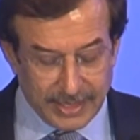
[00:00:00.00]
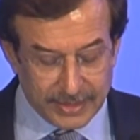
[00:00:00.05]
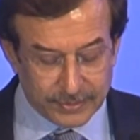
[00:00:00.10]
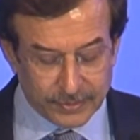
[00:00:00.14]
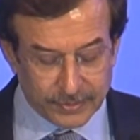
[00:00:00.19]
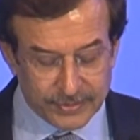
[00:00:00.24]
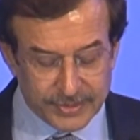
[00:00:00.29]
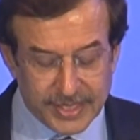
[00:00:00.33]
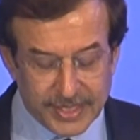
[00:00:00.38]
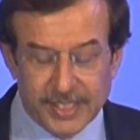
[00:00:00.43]

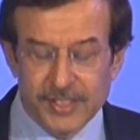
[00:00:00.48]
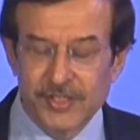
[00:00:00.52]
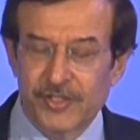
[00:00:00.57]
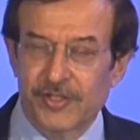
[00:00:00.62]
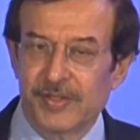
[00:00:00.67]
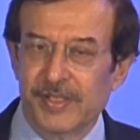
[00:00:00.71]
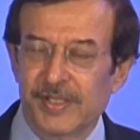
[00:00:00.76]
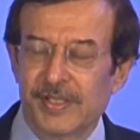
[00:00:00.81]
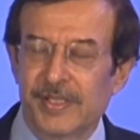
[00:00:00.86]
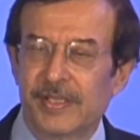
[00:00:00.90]

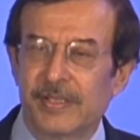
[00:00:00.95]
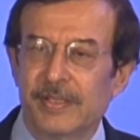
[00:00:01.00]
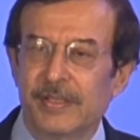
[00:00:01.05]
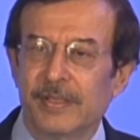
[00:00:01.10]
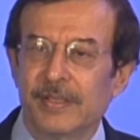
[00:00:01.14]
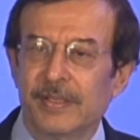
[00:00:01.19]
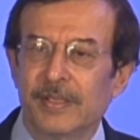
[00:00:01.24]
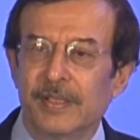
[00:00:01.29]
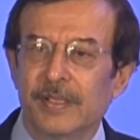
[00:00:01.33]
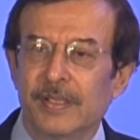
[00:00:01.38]
associations,
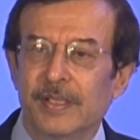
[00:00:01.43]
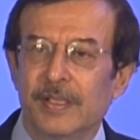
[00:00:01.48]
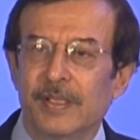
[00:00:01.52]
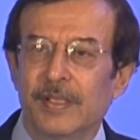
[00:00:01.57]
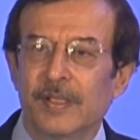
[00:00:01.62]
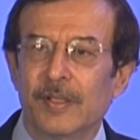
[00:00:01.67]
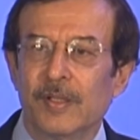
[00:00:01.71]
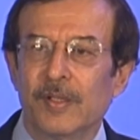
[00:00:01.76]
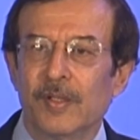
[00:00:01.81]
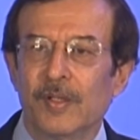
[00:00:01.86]

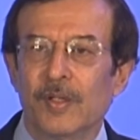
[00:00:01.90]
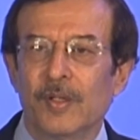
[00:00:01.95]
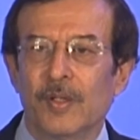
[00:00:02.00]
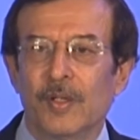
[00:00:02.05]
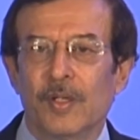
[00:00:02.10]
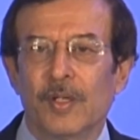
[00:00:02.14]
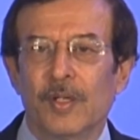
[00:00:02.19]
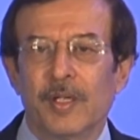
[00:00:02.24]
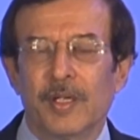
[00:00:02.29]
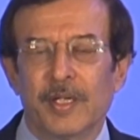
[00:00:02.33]

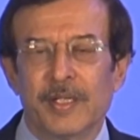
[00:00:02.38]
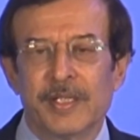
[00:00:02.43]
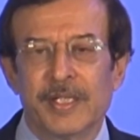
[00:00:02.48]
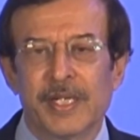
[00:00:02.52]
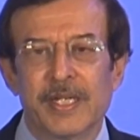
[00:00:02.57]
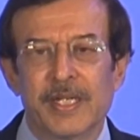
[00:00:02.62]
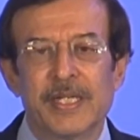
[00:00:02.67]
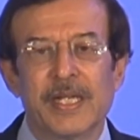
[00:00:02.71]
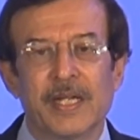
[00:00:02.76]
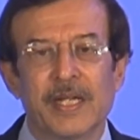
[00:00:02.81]

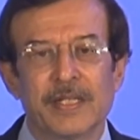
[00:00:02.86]
nearly